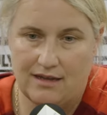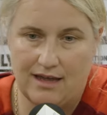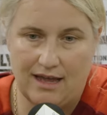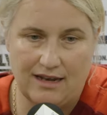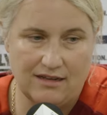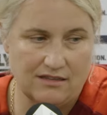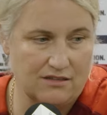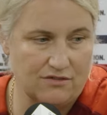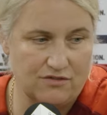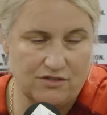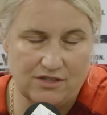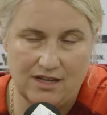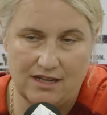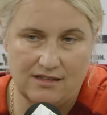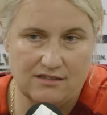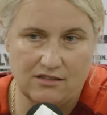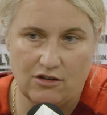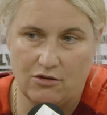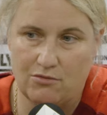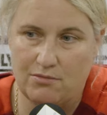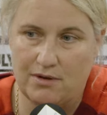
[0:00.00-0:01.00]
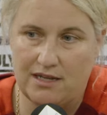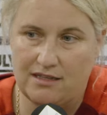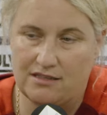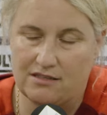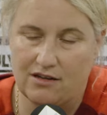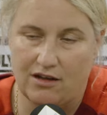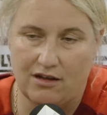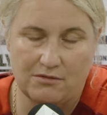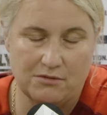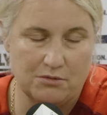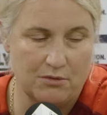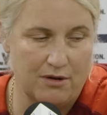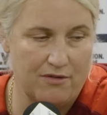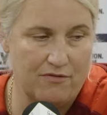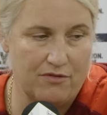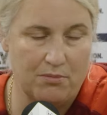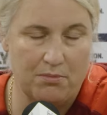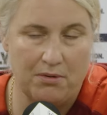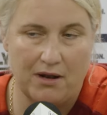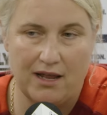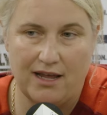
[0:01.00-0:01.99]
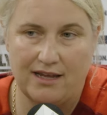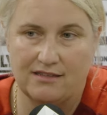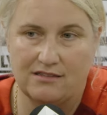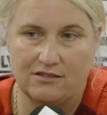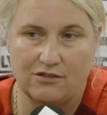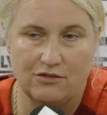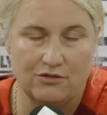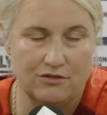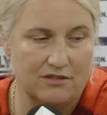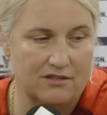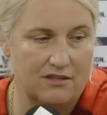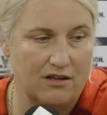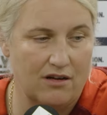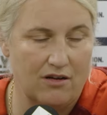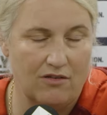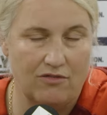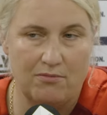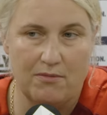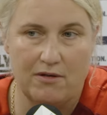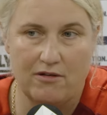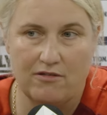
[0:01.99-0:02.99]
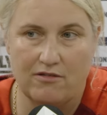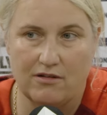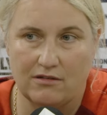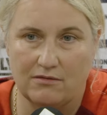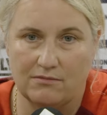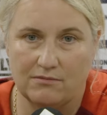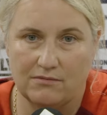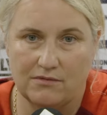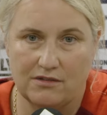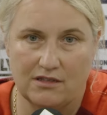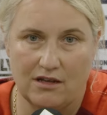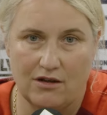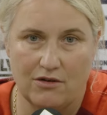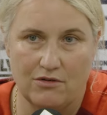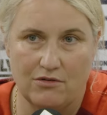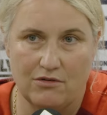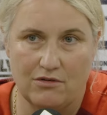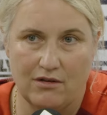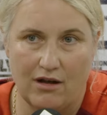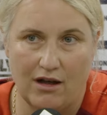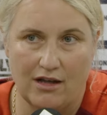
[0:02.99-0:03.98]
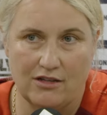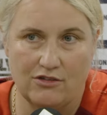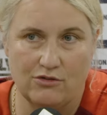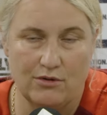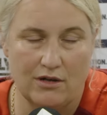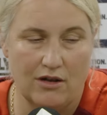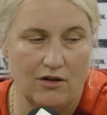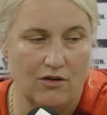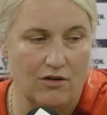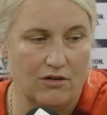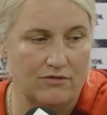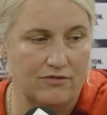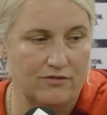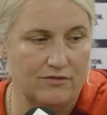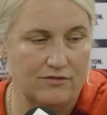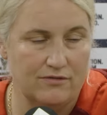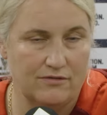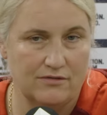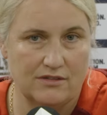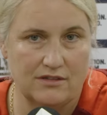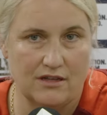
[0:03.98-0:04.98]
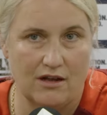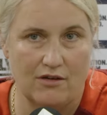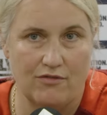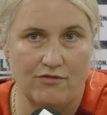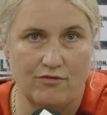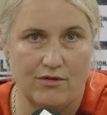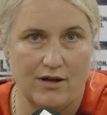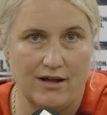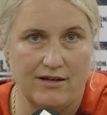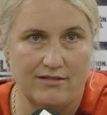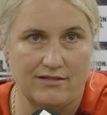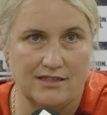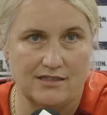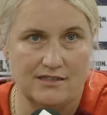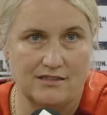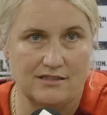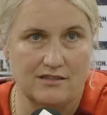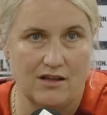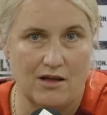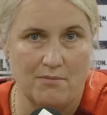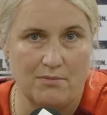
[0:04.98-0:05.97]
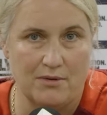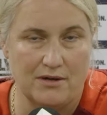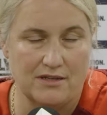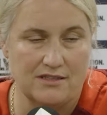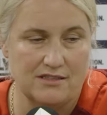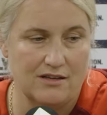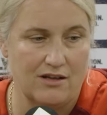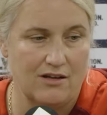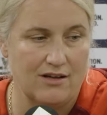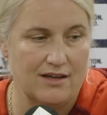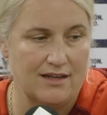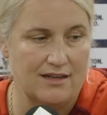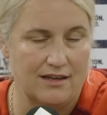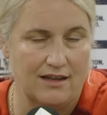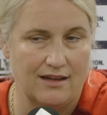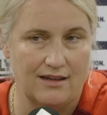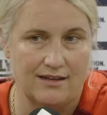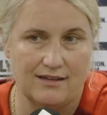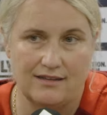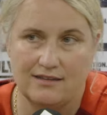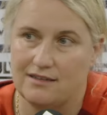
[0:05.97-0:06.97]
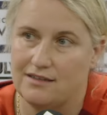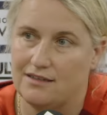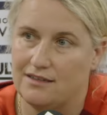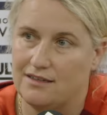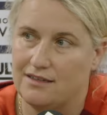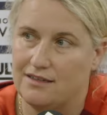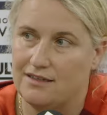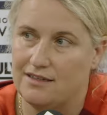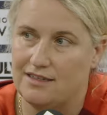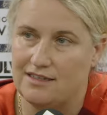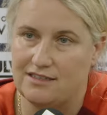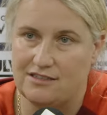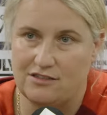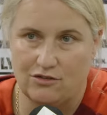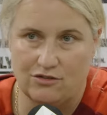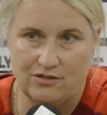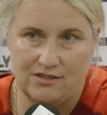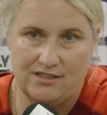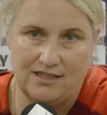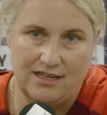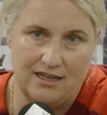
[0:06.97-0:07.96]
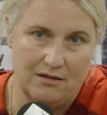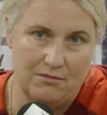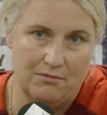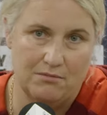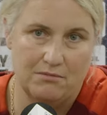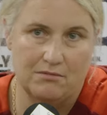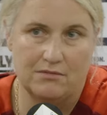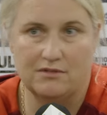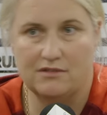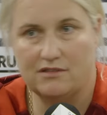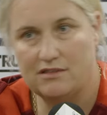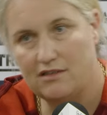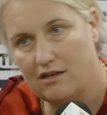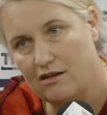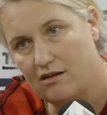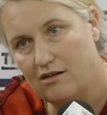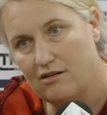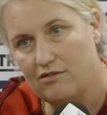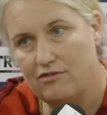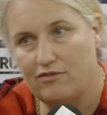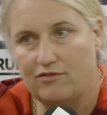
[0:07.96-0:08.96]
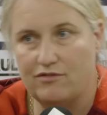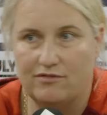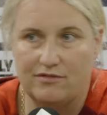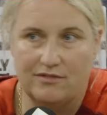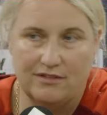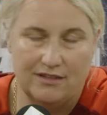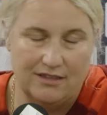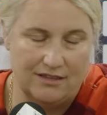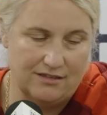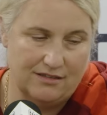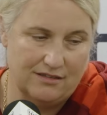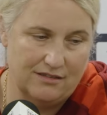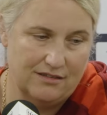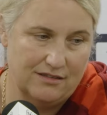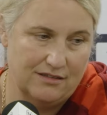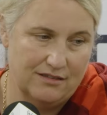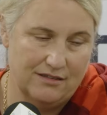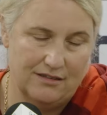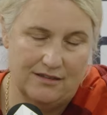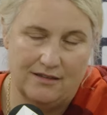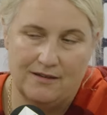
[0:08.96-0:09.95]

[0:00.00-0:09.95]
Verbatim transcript: And as I've said so many times, whatever the players do, the staff mirror. So I do a lot of stuff where it's side by side, like it's not team and staff, it's